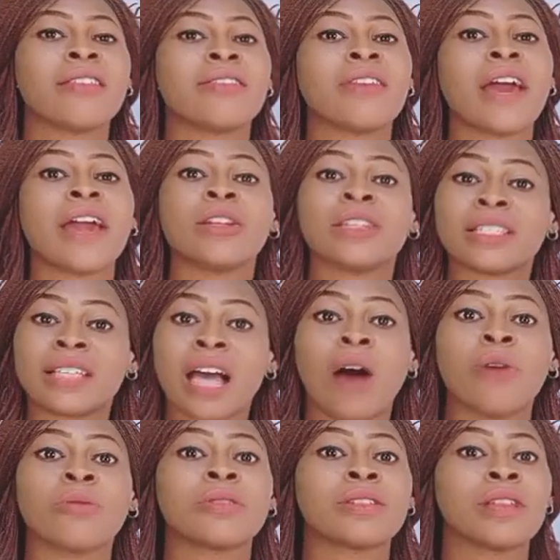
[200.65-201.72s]
then it
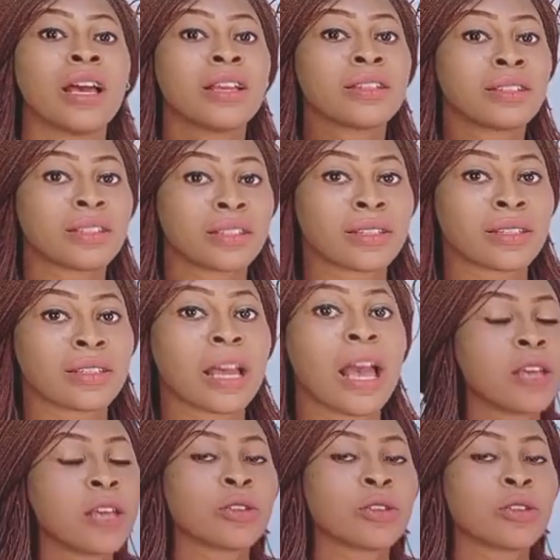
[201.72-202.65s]
sounds S.